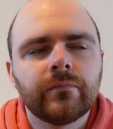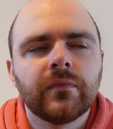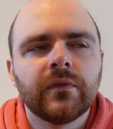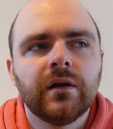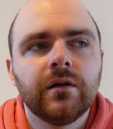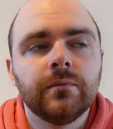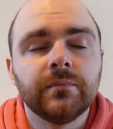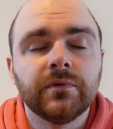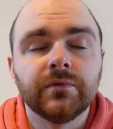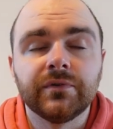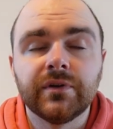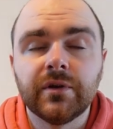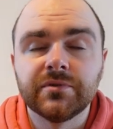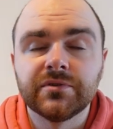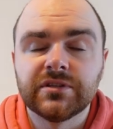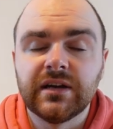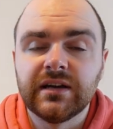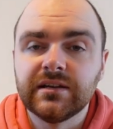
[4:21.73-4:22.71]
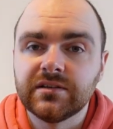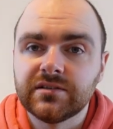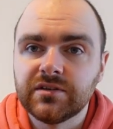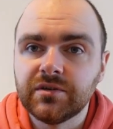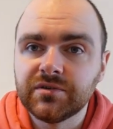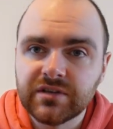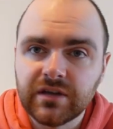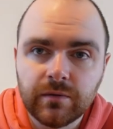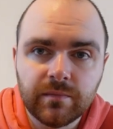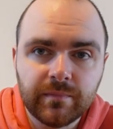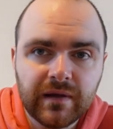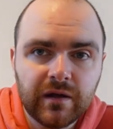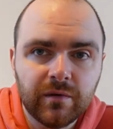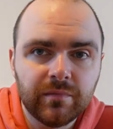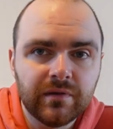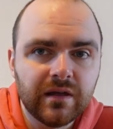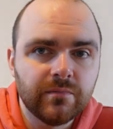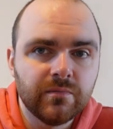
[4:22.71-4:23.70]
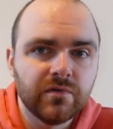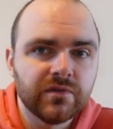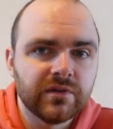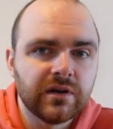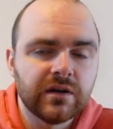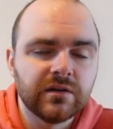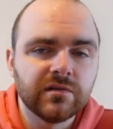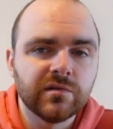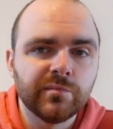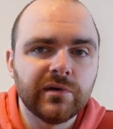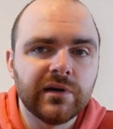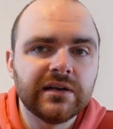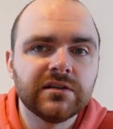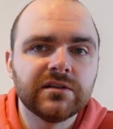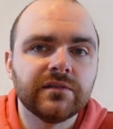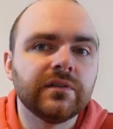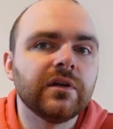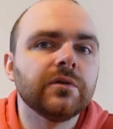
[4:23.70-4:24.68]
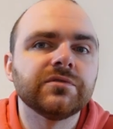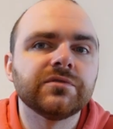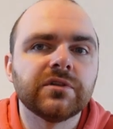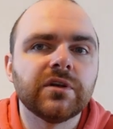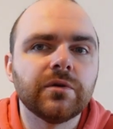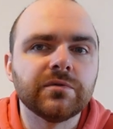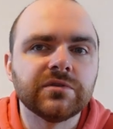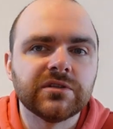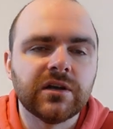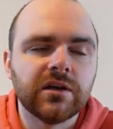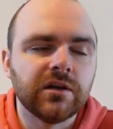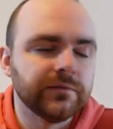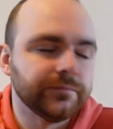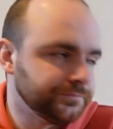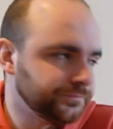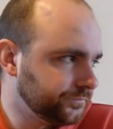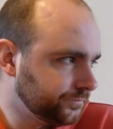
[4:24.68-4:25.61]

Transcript: Or notes that I associate with Bow Blair more than any other brand, and those notes are